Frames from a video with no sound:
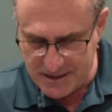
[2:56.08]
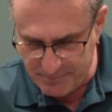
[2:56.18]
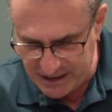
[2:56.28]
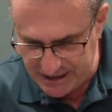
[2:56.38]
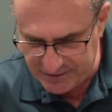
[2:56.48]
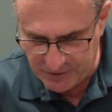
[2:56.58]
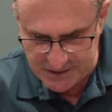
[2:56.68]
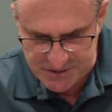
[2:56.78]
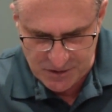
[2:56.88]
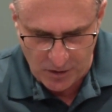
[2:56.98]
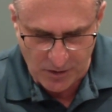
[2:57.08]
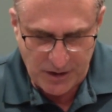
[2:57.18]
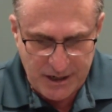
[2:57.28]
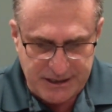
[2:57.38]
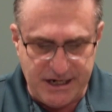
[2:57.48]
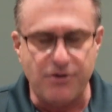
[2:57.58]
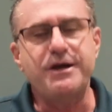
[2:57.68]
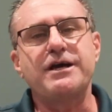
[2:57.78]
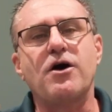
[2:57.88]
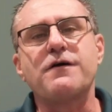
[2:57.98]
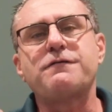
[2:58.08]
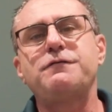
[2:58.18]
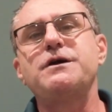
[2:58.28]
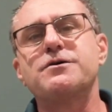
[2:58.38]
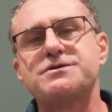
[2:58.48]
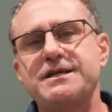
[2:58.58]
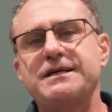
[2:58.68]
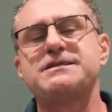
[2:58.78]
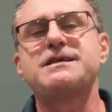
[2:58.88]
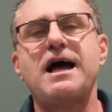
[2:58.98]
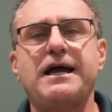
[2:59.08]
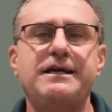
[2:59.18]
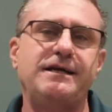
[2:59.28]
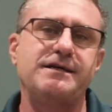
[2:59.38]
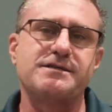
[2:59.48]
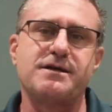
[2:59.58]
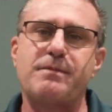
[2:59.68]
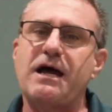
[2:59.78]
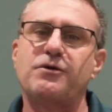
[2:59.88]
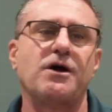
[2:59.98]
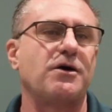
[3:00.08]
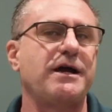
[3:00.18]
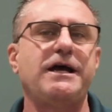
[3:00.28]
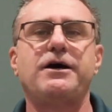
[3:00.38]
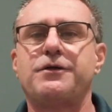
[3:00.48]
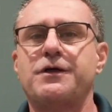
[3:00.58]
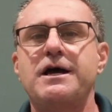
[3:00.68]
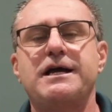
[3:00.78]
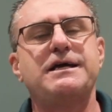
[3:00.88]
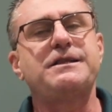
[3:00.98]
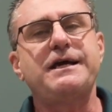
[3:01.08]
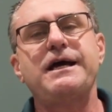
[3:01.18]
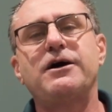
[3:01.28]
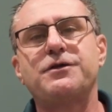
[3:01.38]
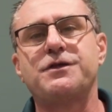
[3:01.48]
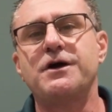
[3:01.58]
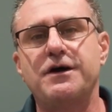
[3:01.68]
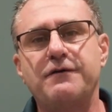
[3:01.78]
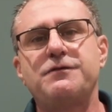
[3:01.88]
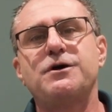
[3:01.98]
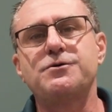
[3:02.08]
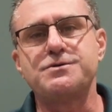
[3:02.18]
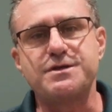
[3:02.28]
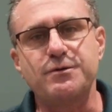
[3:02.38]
Many of us are carrying our fears and anxieties about our health and the health of those